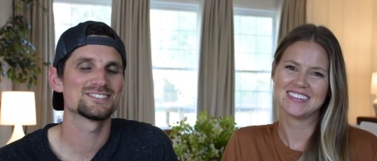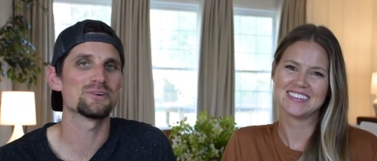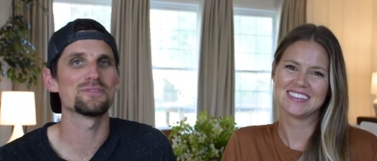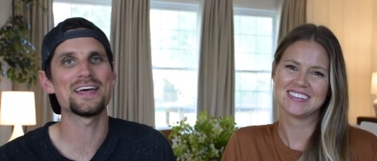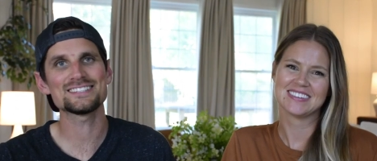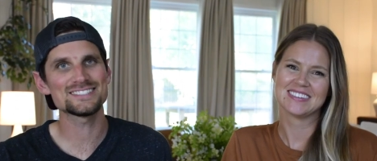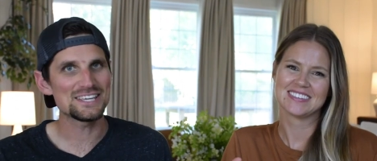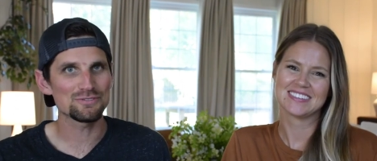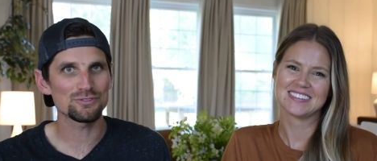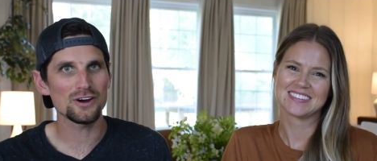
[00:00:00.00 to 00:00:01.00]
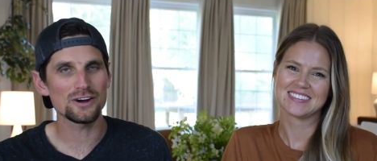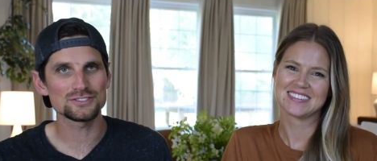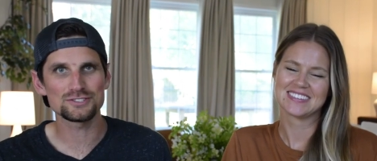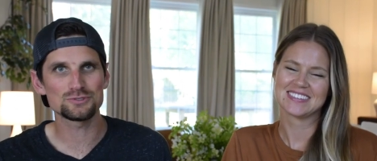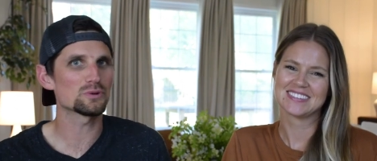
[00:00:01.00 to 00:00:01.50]
Speaker 1: So that's it for
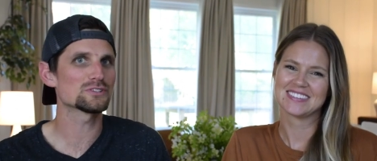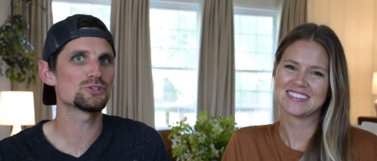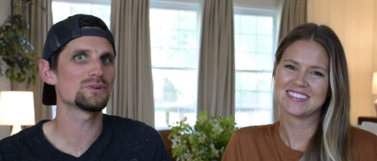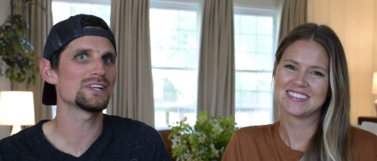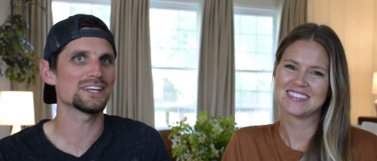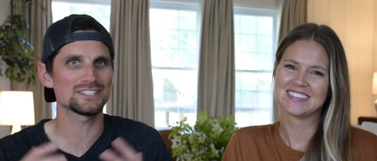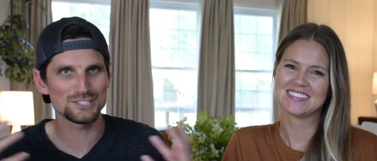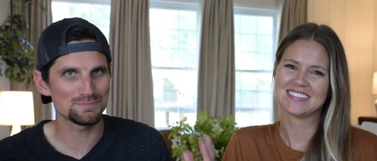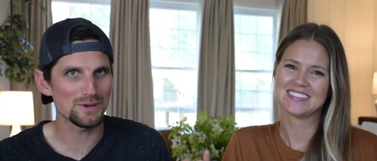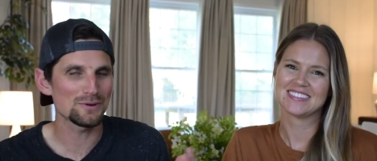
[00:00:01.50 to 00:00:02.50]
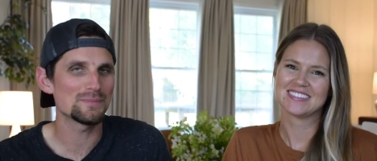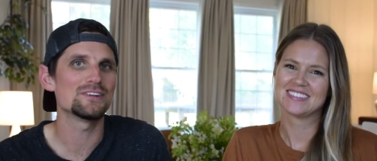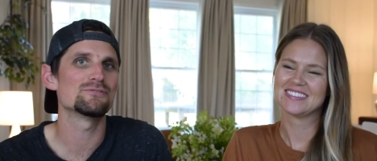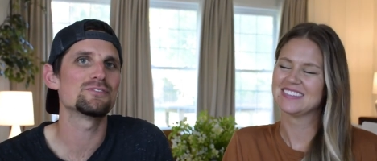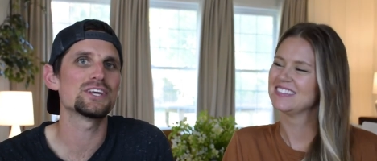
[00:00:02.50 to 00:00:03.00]
our storage unit
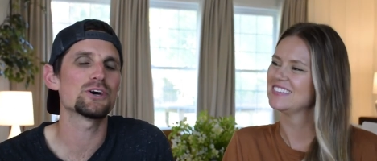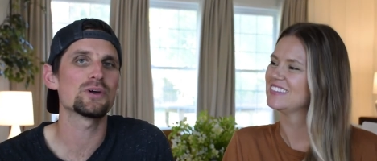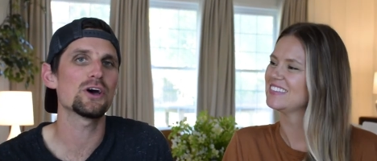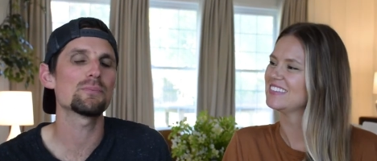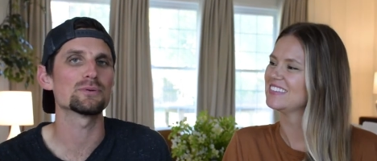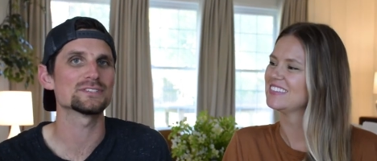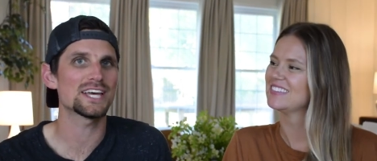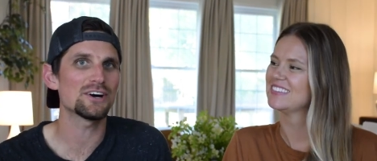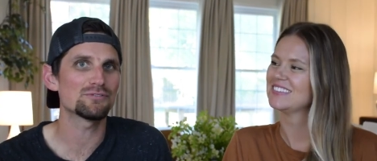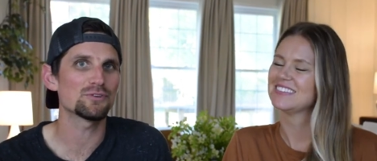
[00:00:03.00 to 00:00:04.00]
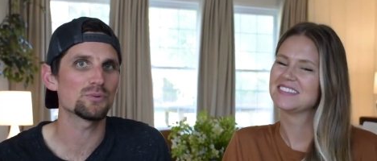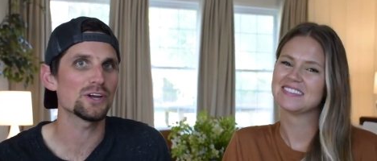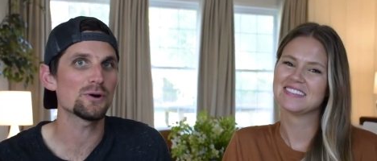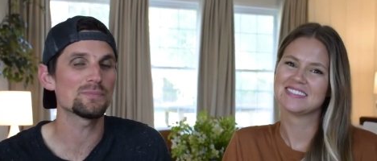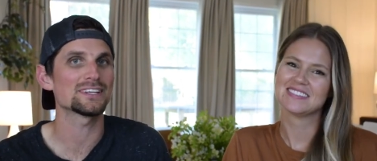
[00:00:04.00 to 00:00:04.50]
experiment video. We hope it was helpful.
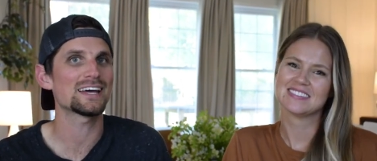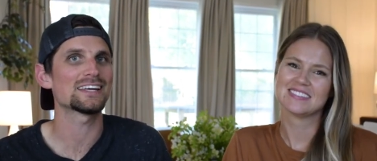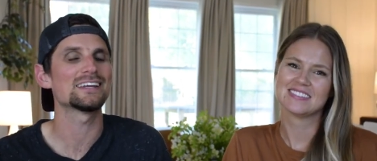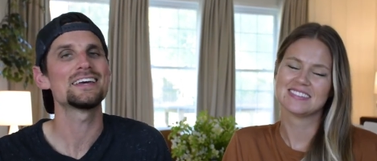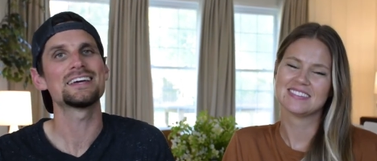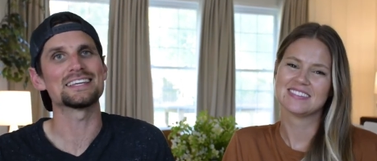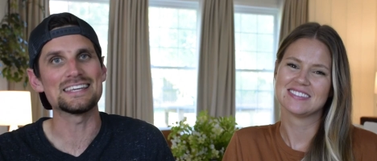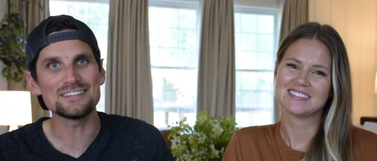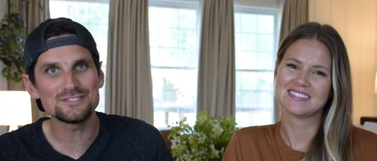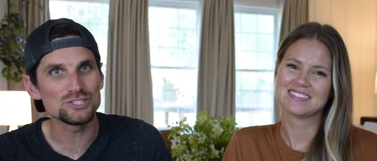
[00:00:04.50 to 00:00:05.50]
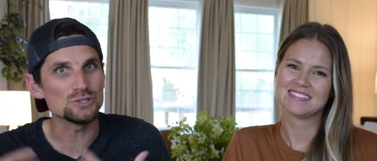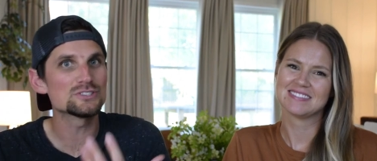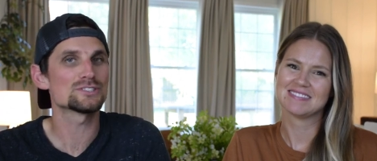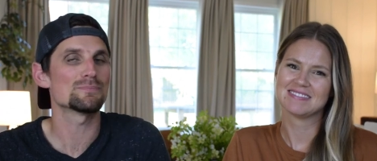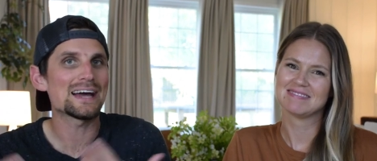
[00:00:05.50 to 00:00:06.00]
We hope it kind of gives
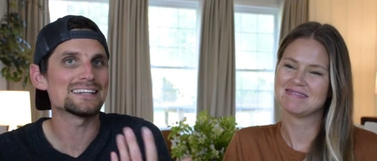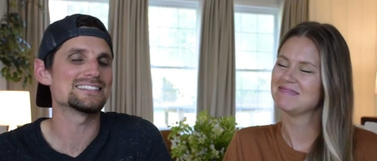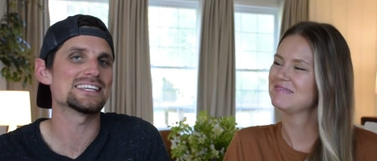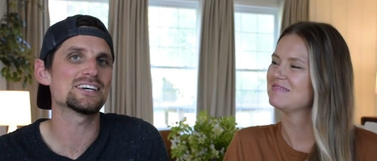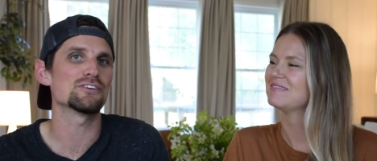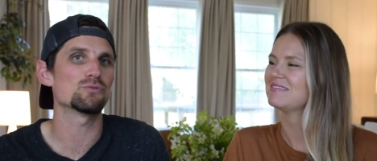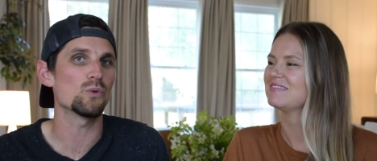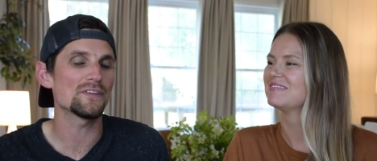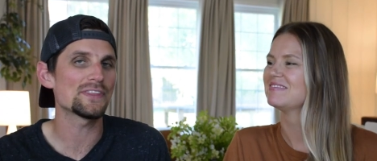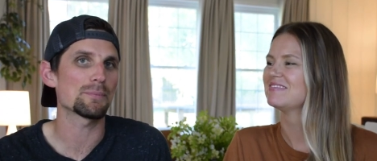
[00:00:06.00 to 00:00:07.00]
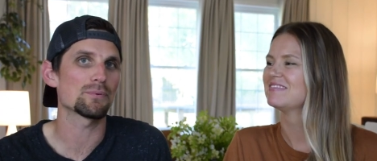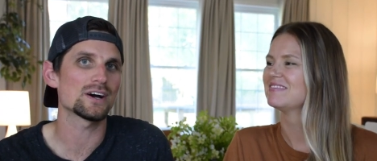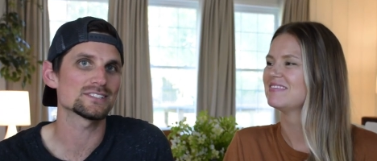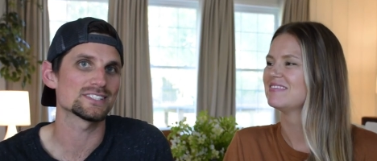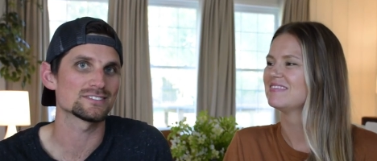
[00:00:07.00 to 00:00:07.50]
you some idea of what that
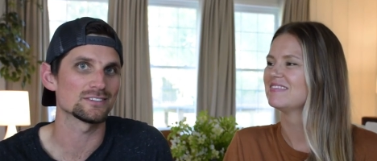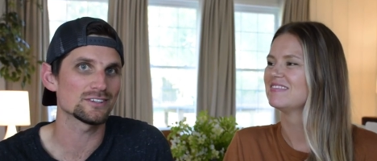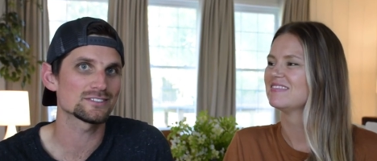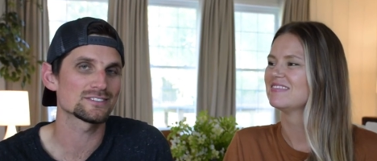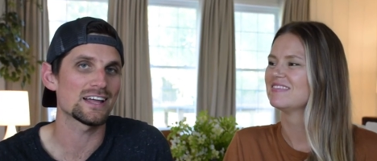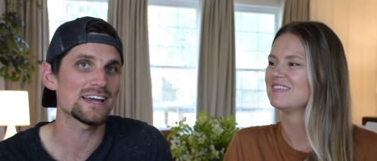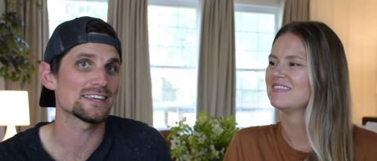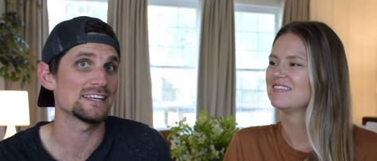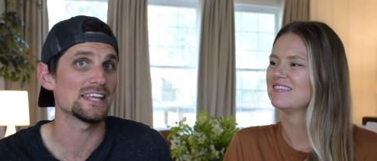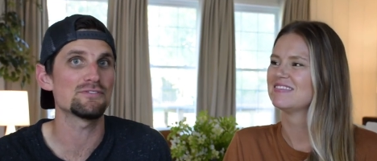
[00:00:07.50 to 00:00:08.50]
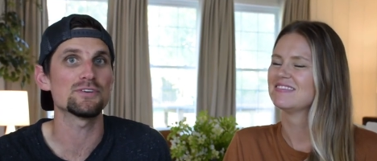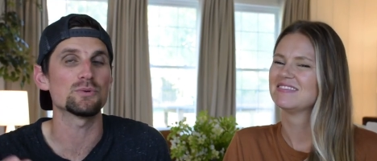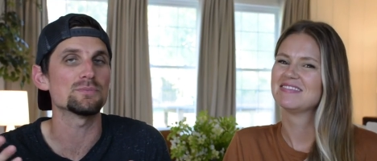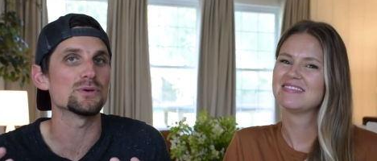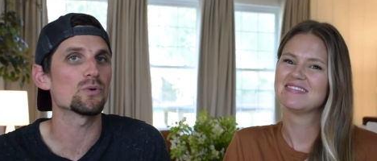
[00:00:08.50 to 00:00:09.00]
process looks like and if
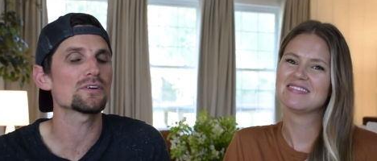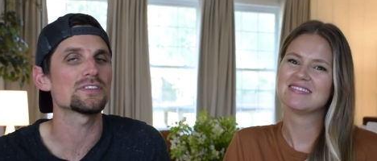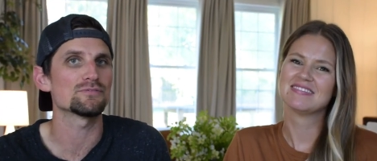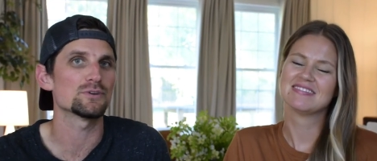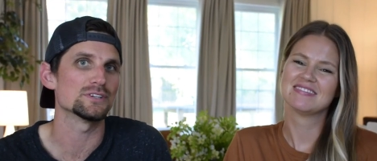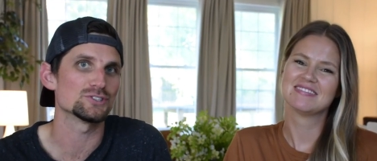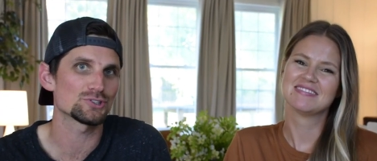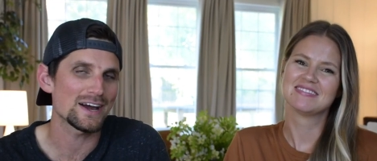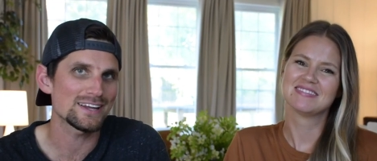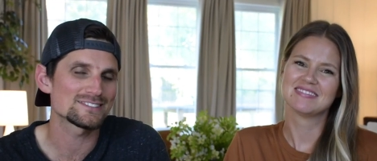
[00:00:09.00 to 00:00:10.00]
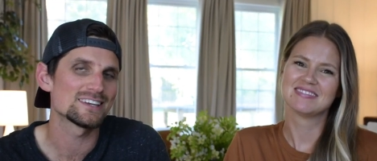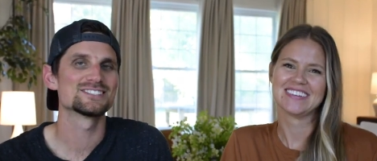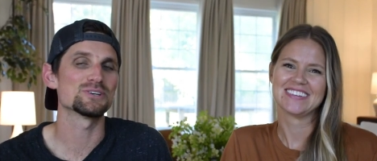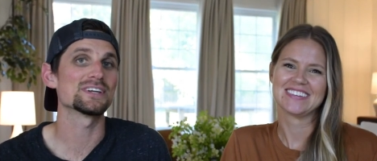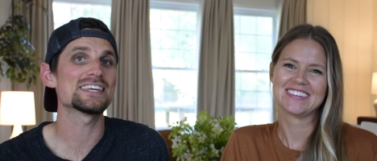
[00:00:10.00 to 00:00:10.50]
it would be worth it for you to try it.
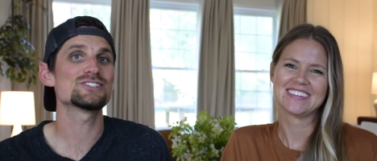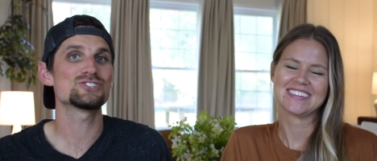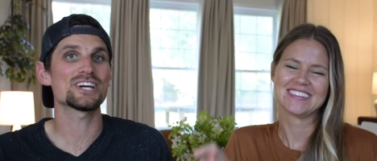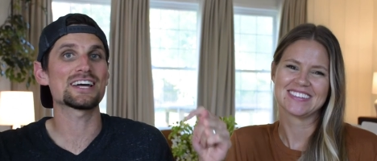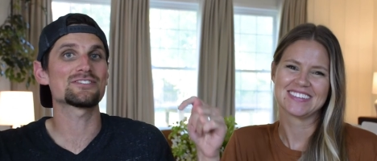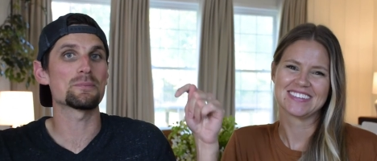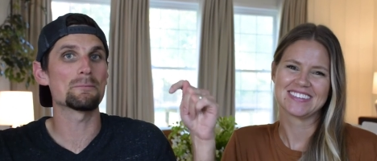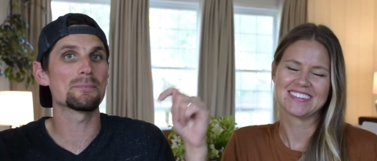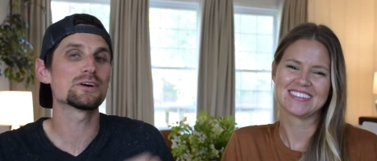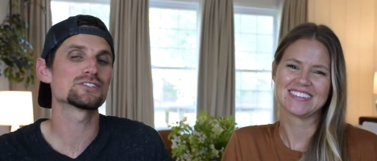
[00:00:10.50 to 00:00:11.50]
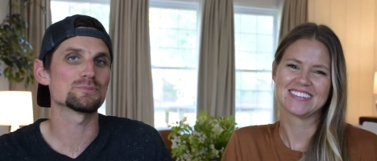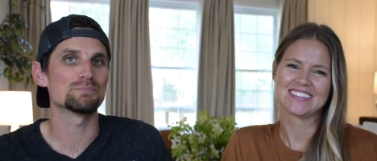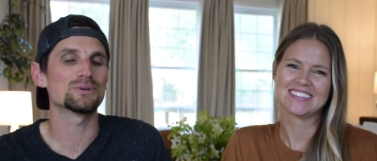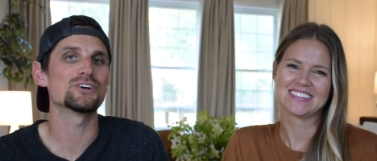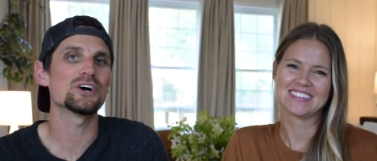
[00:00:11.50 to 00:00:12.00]
So again, check out the
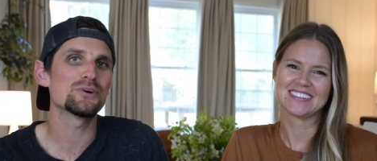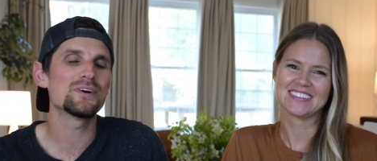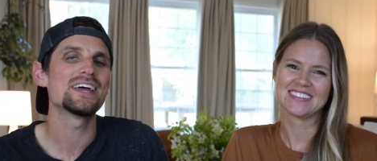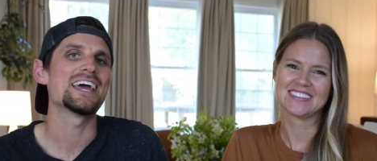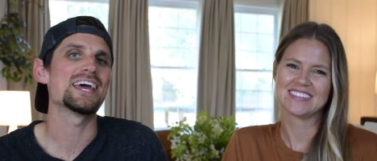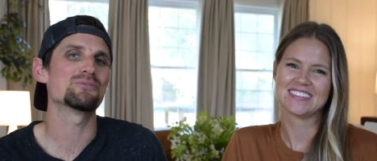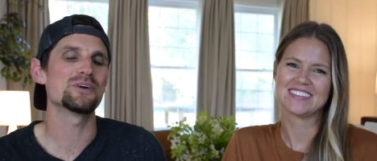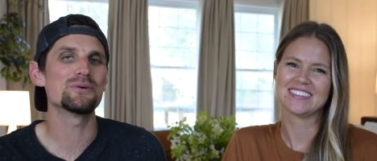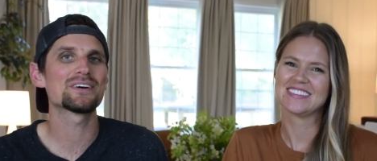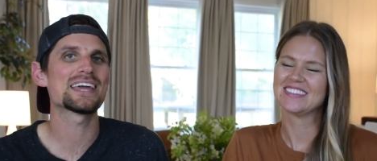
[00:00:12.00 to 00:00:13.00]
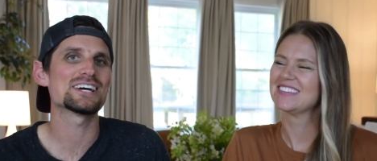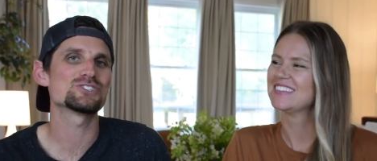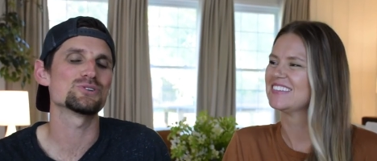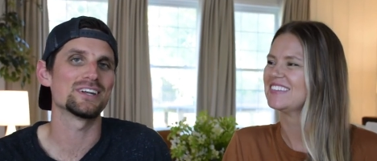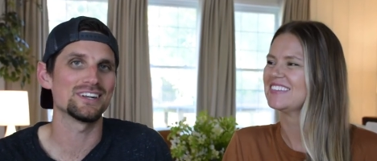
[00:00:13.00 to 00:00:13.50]
merch below and we will
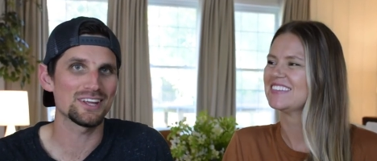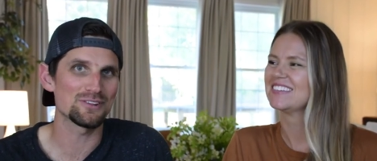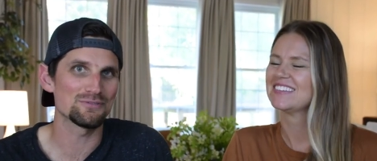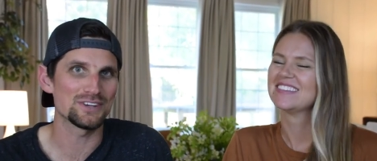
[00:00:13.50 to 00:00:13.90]
catch you in another